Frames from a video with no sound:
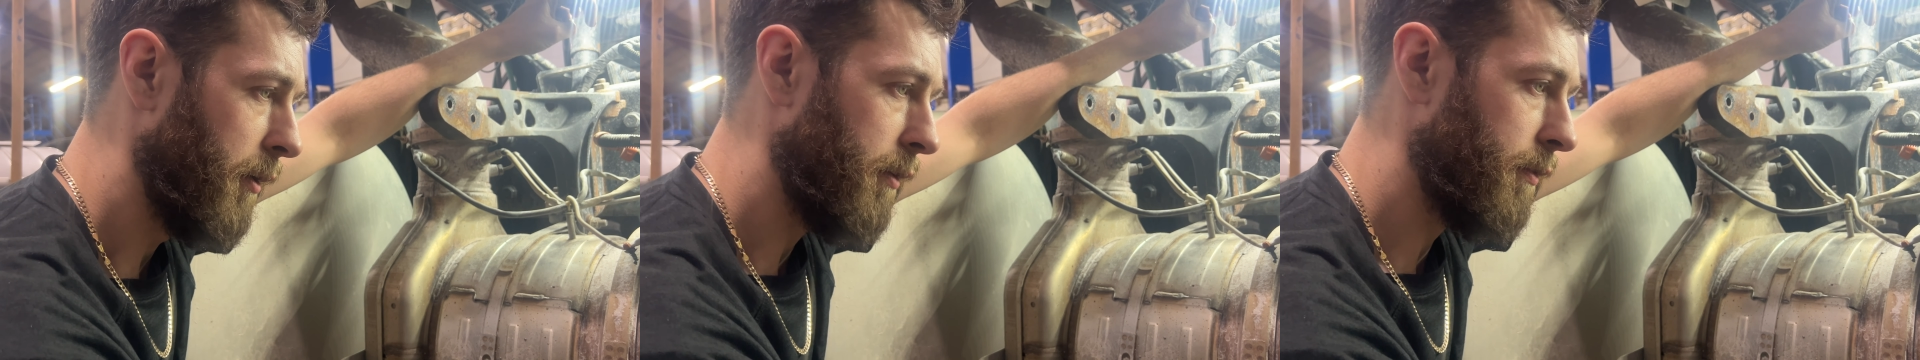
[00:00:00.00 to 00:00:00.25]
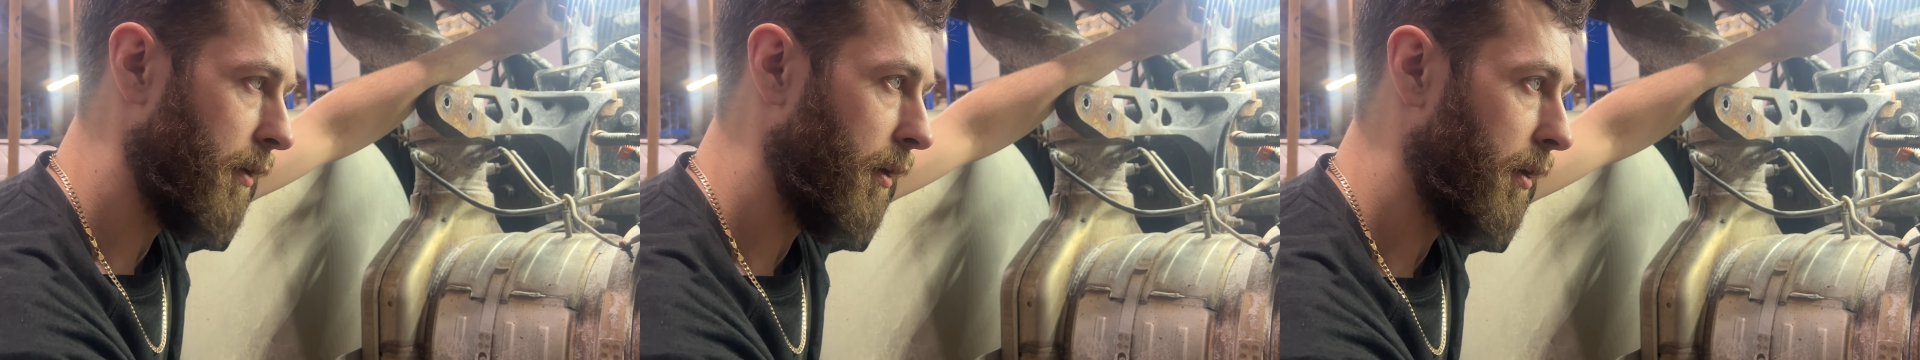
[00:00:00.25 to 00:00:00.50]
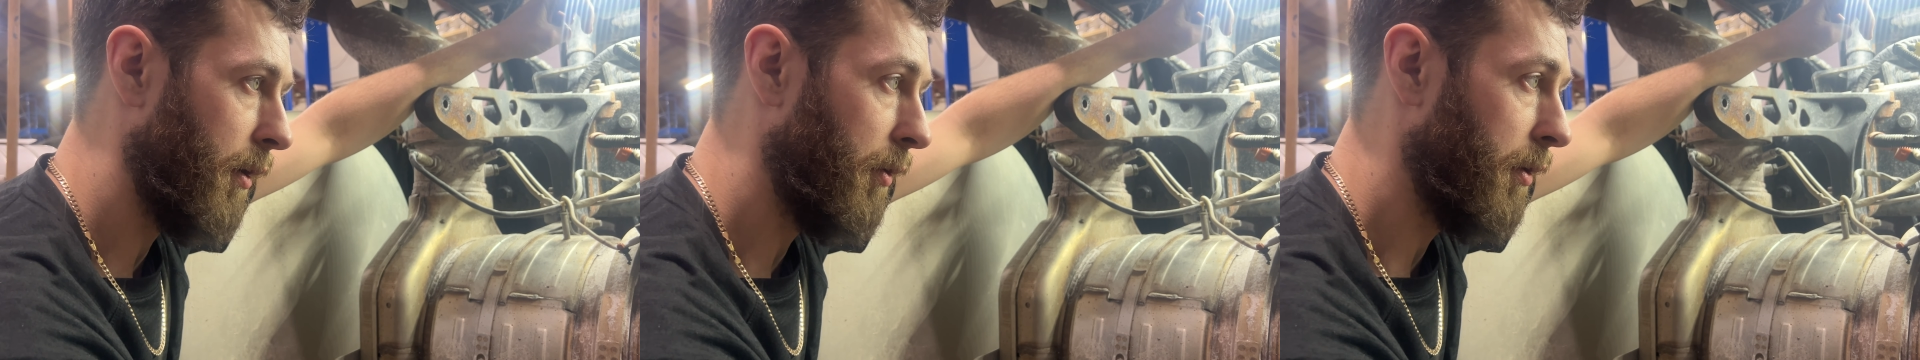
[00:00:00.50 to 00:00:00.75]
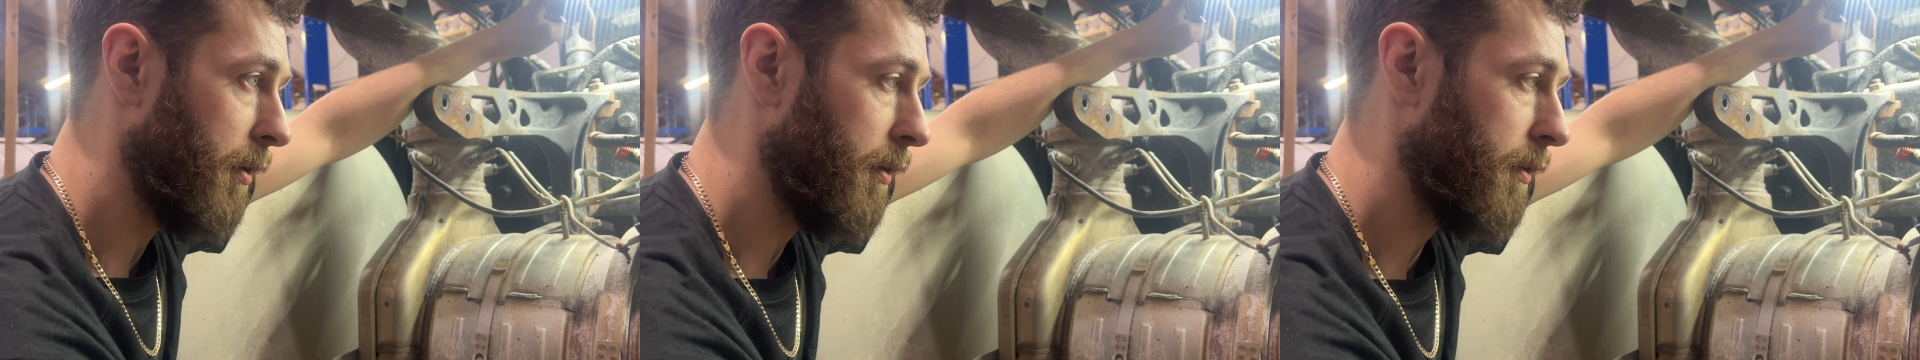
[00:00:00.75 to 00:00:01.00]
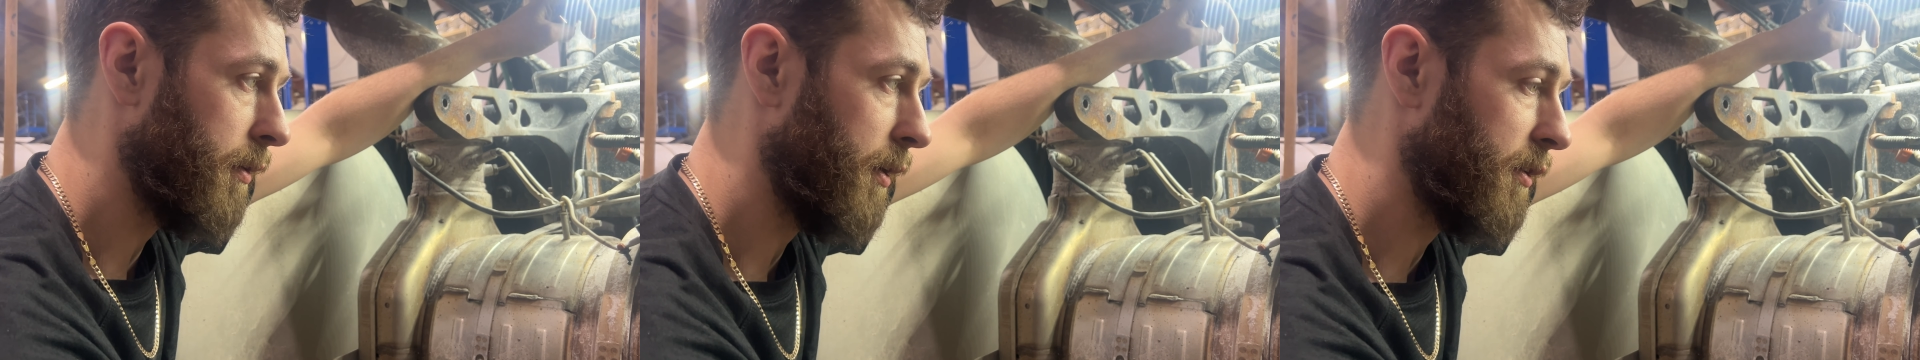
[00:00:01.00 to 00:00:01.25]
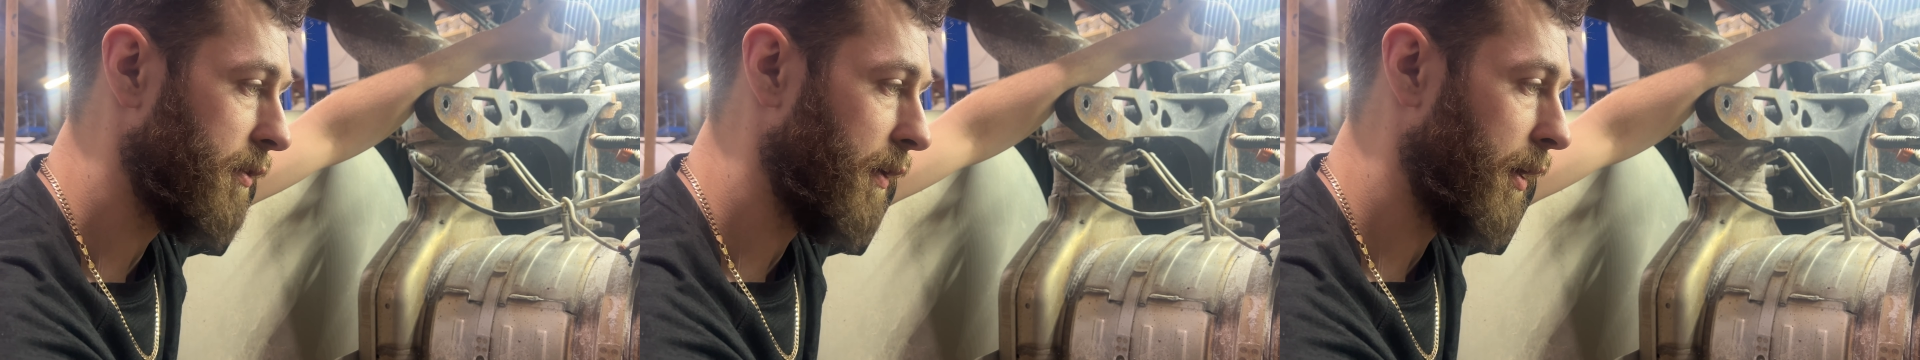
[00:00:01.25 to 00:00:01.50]
So
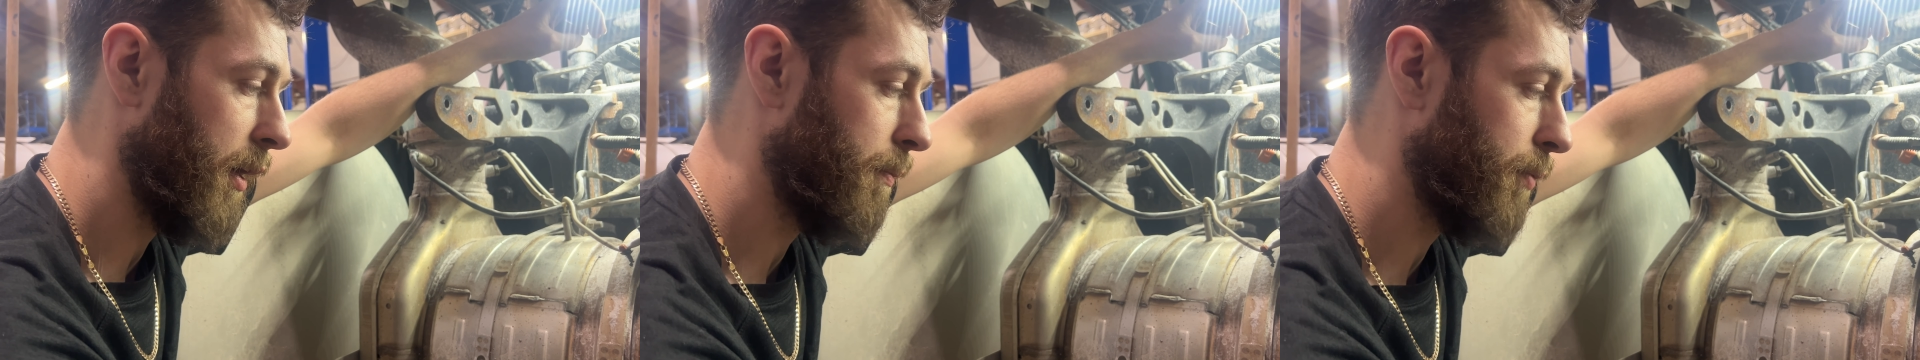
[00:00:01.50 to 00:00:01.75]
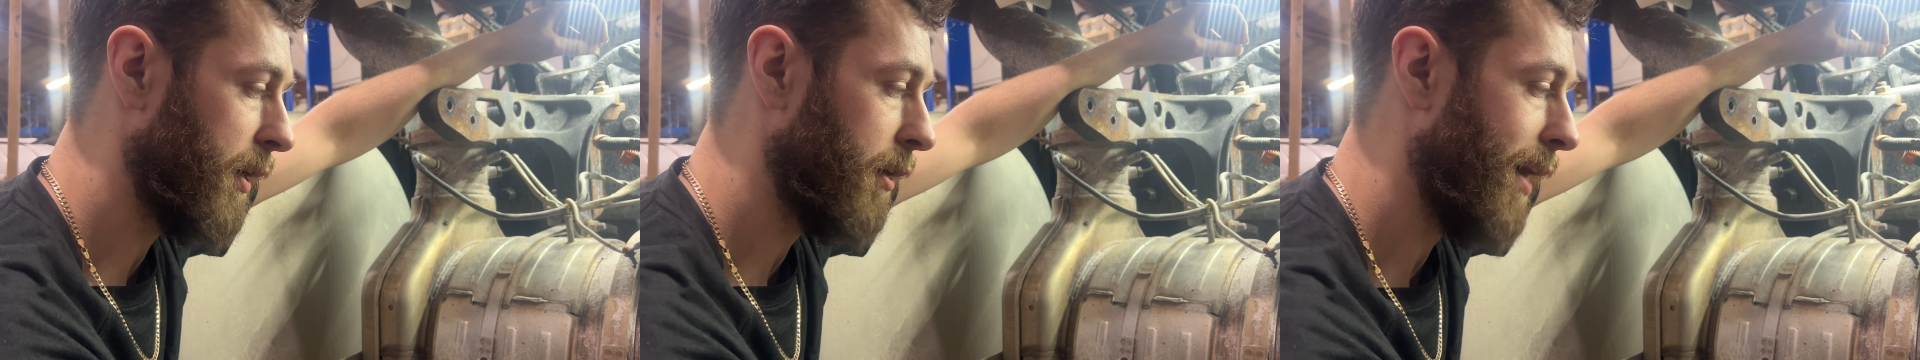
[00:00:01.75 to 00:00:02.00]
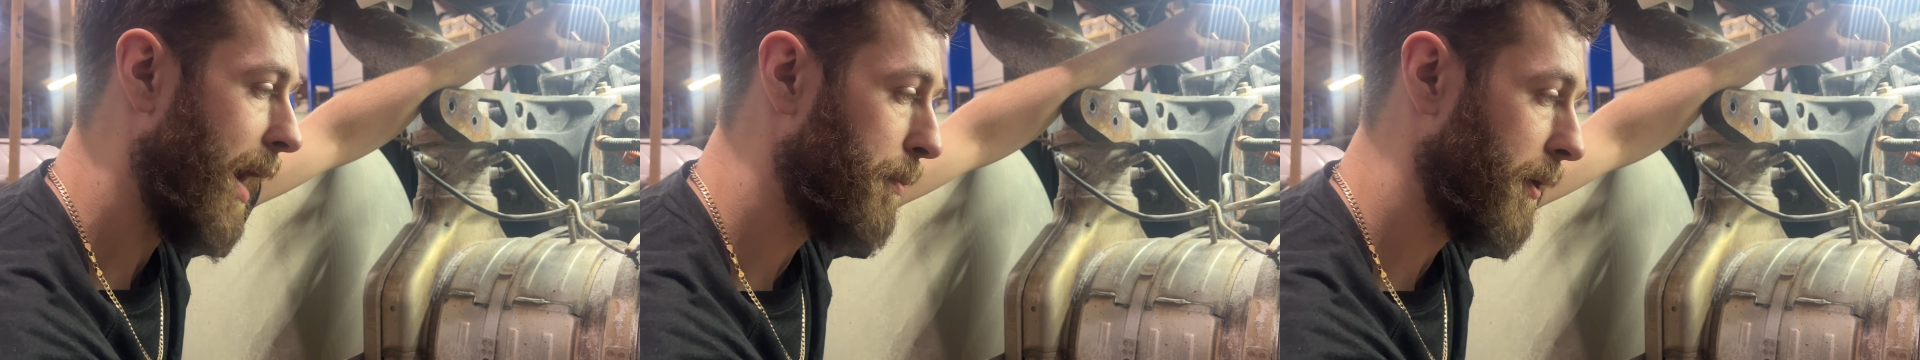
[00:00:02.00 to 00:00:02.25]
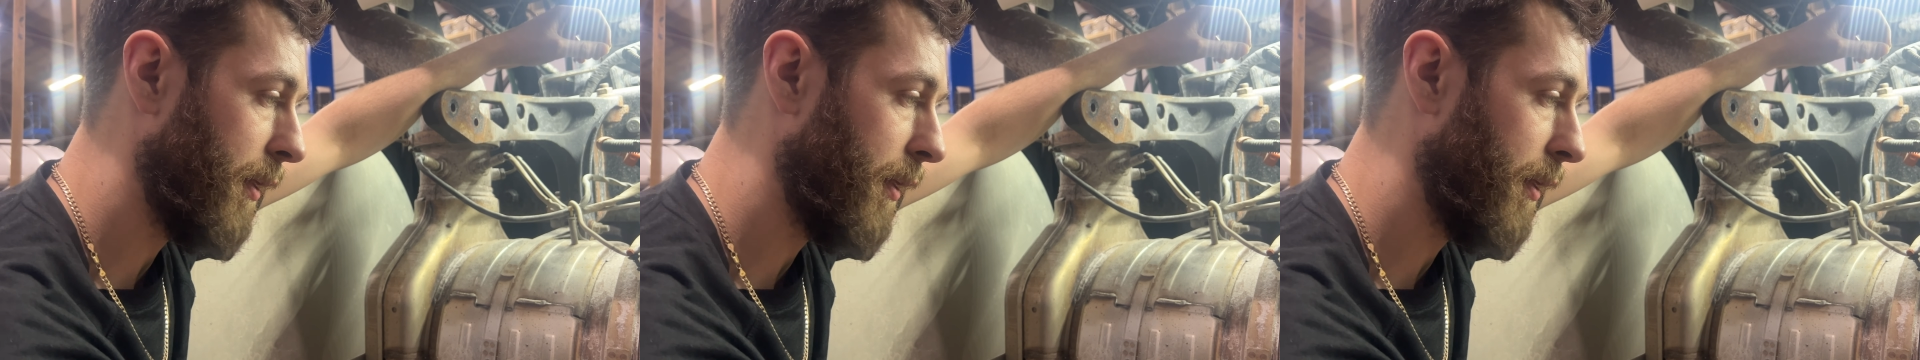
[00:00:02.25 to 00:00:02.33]
it's pretty crappy